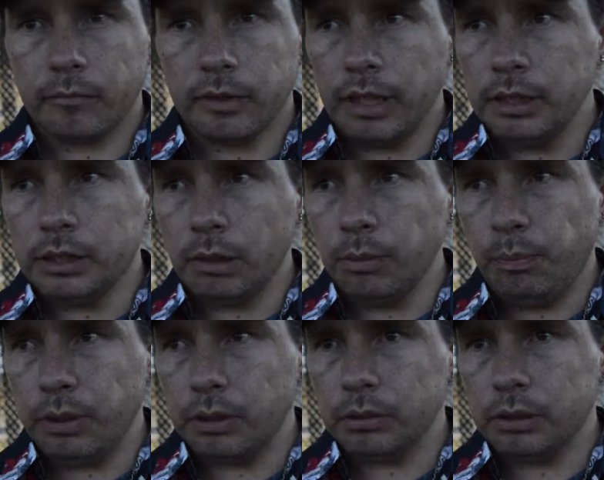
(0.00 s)
And the stomach
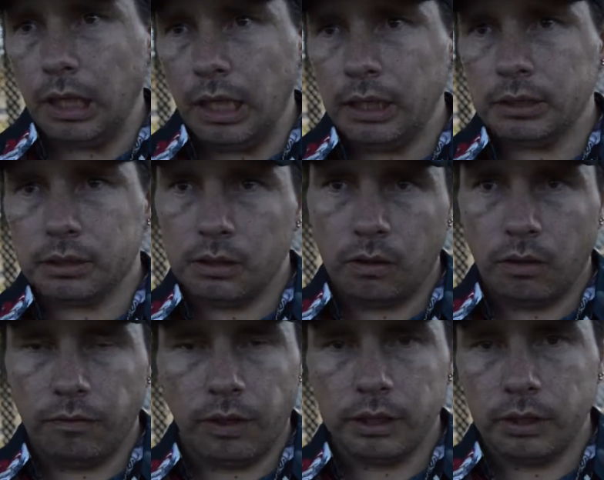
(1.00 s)
pills is,
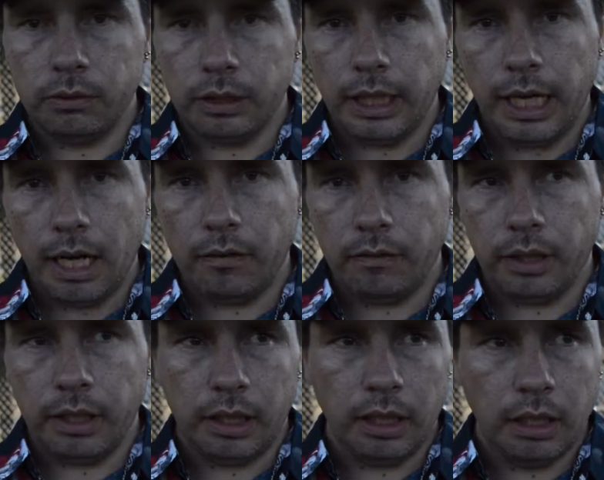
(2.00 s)
if I do really have
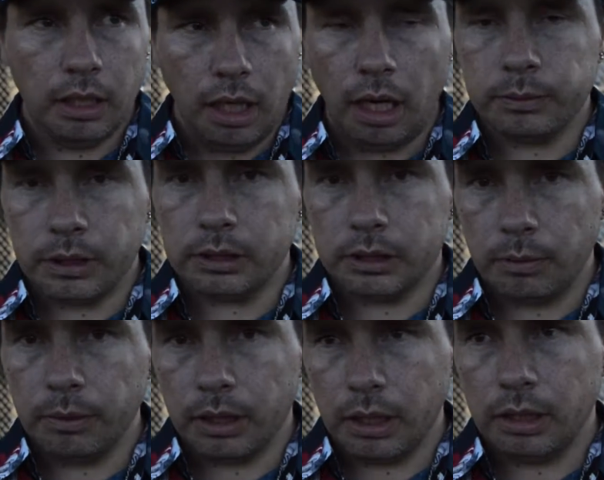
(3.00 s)
a upset
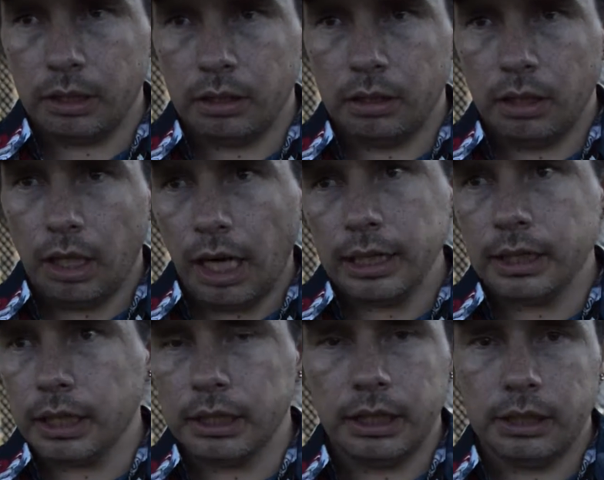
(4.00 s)
stomach, and I
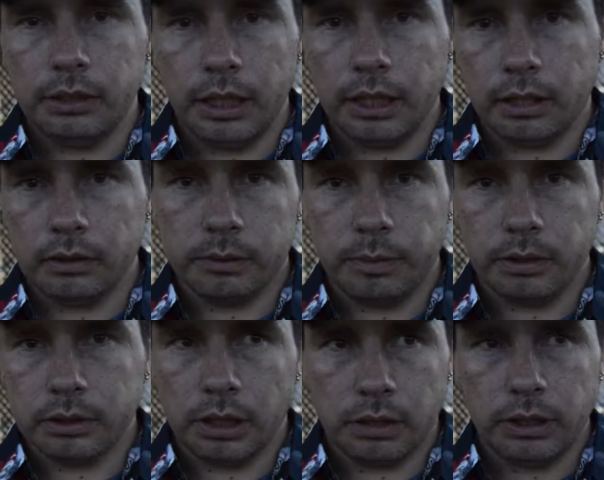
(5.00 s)
think I need to take those
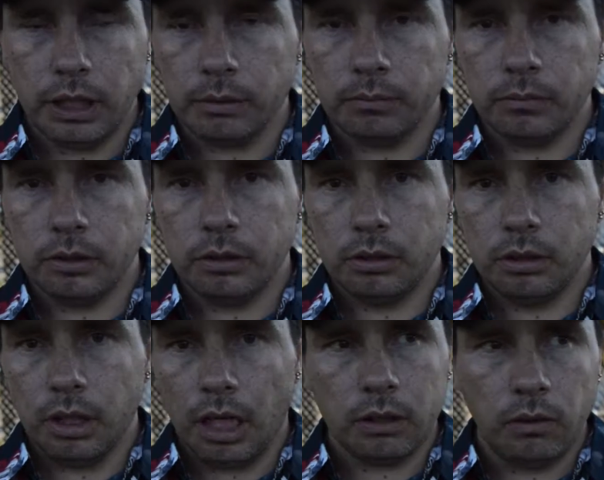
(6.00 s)
pills, and I will take them.
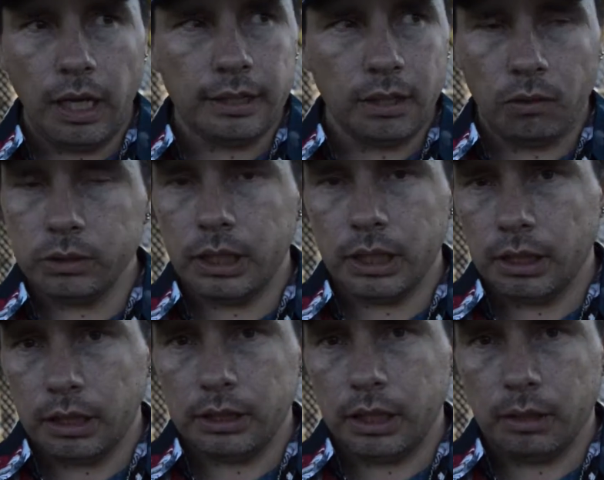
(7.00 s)
I don't have to always take it
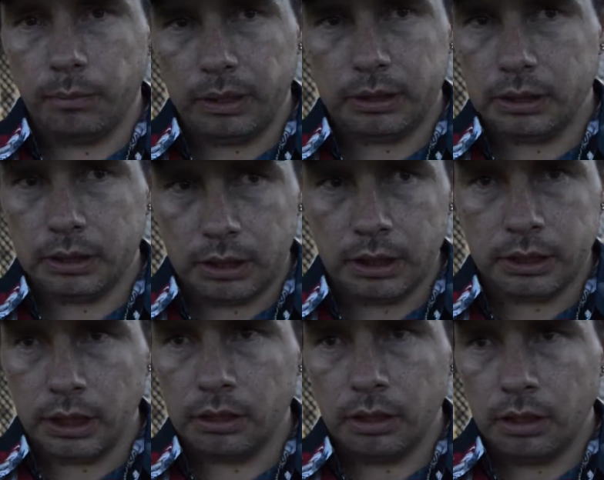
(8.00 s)
on a daily basis. They
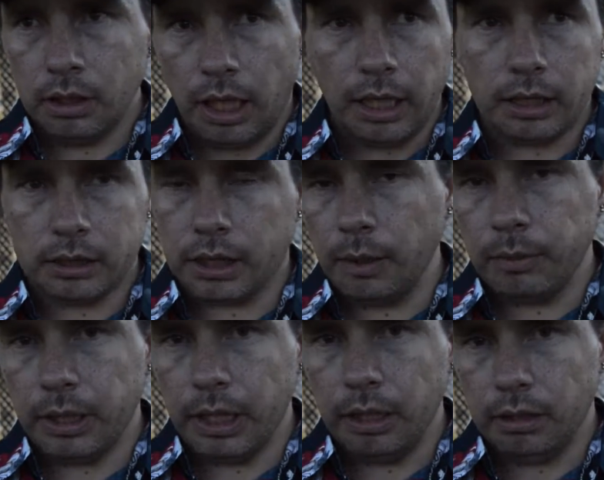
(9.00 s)
said I could skip a
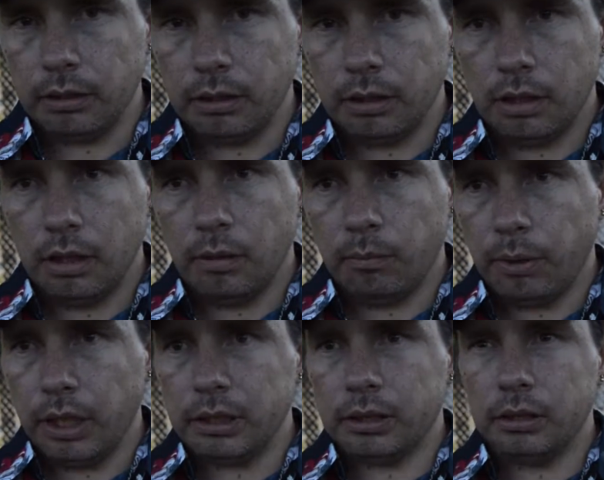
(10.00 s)
day,
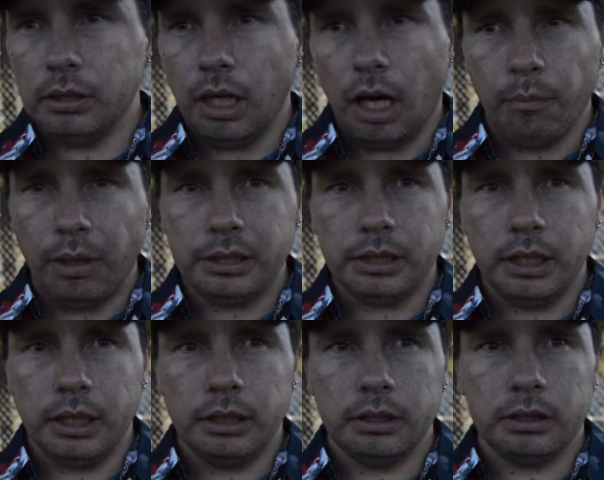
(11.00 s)
but a must
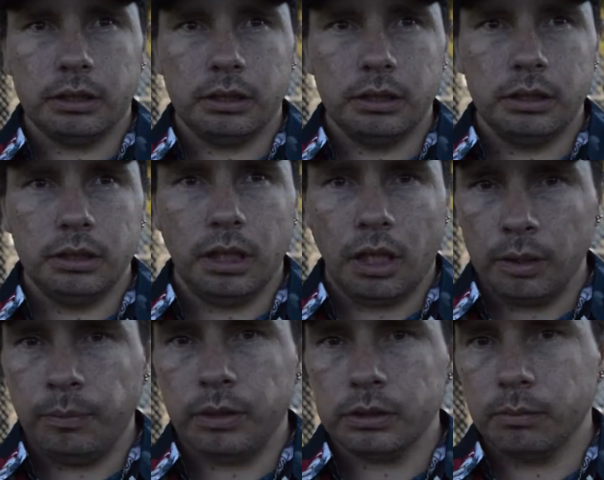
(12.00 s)
is the
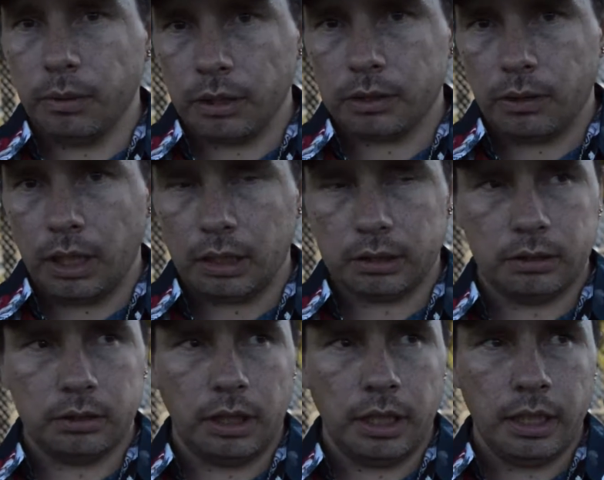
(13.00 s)
heart pills, the muscle
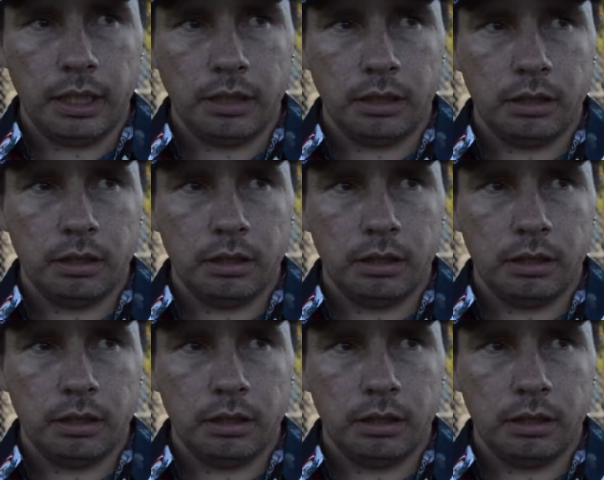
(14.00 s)
relaxers, and